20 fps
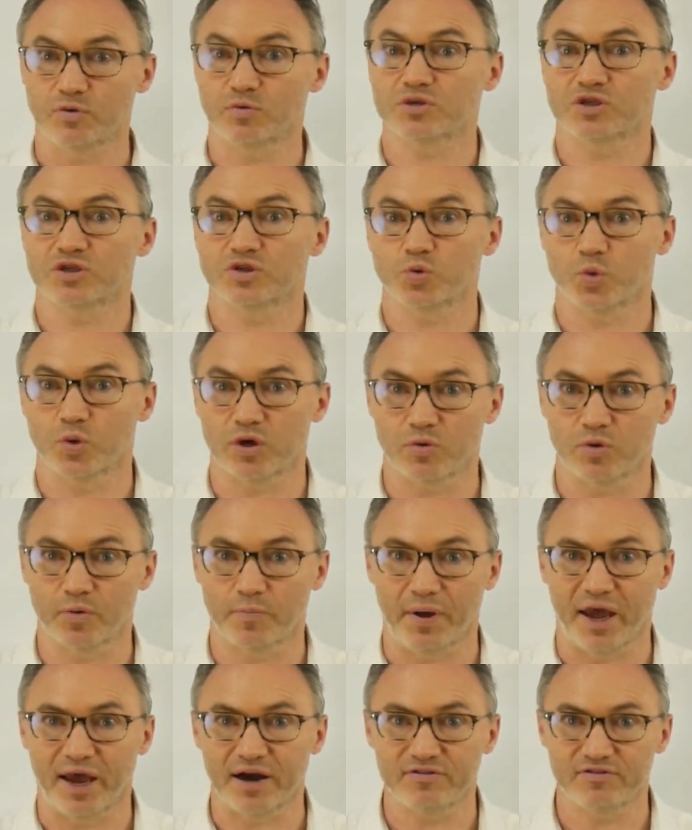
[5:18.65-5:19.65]
which is where we're
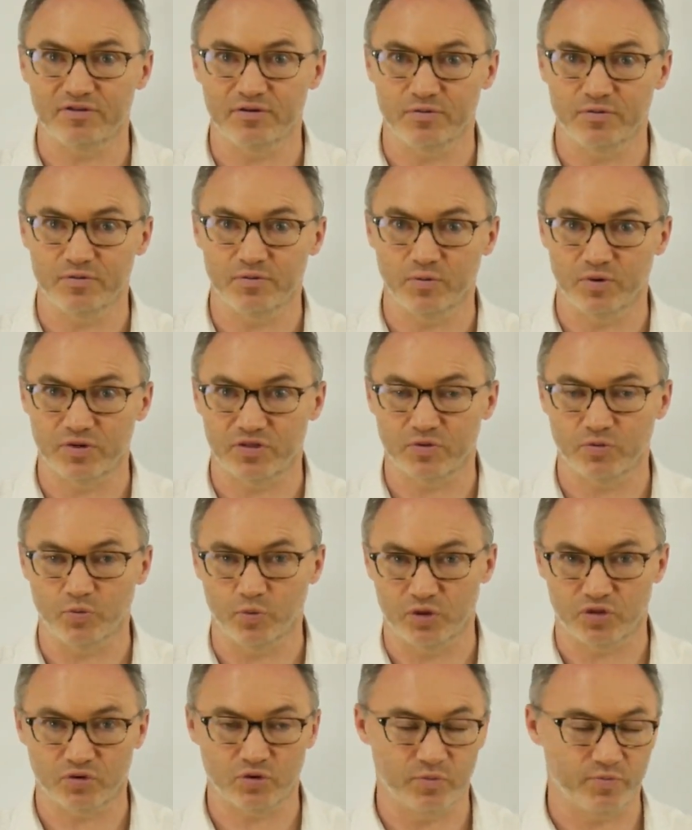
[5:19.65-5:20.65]
back to
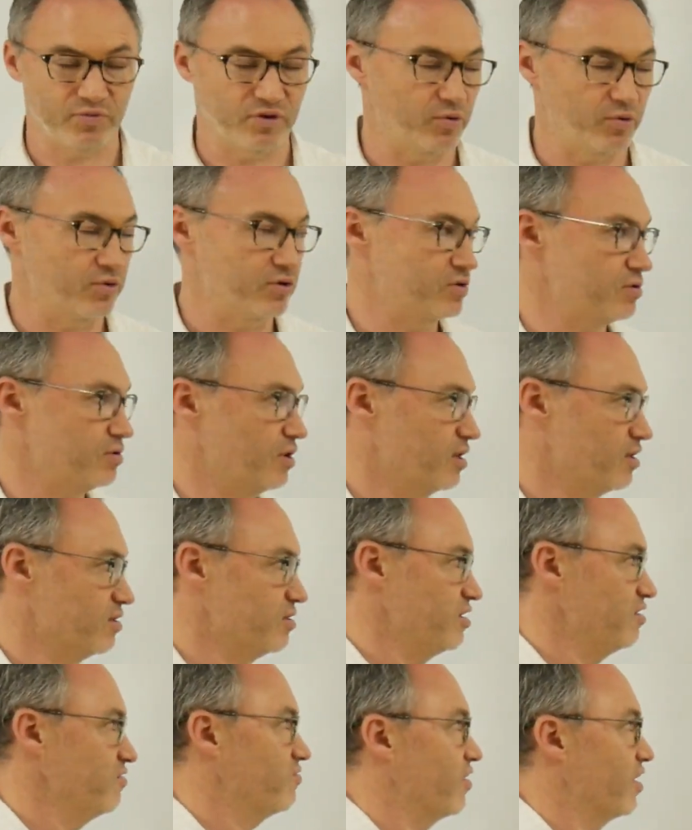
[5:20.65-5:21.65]
with crypto and
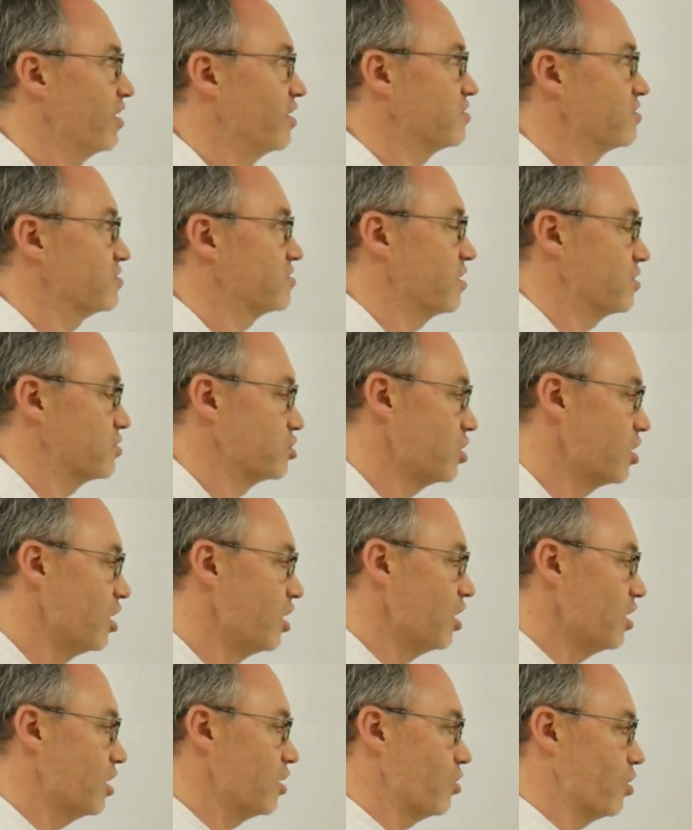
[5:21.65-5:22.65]
DeFi and such.
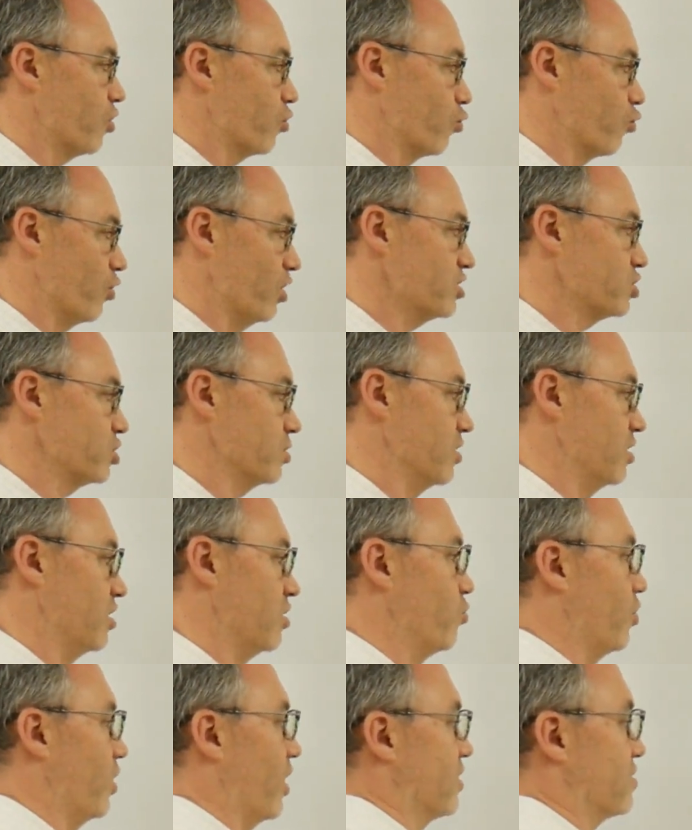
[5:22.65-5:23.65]
Originally,
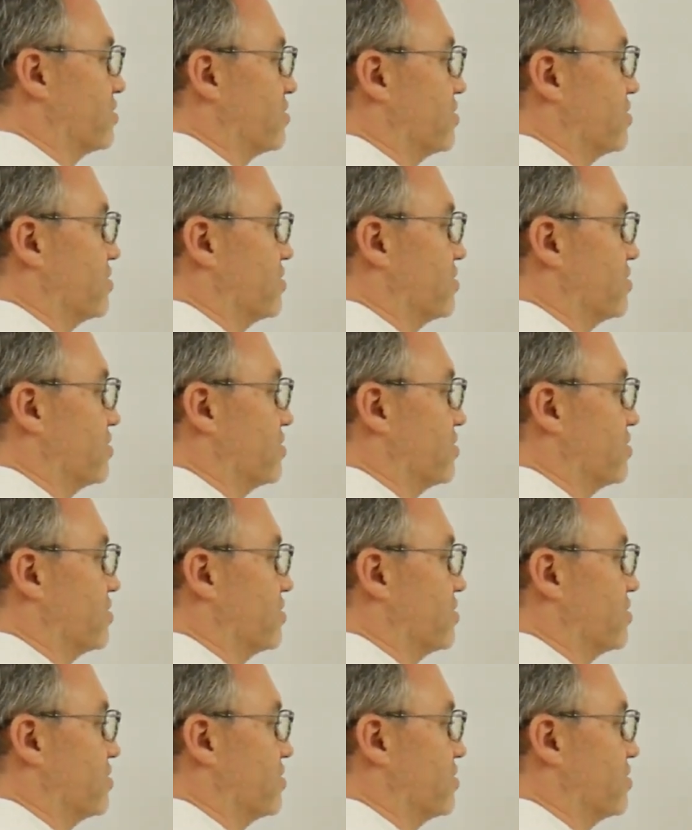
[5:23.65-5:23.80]
we had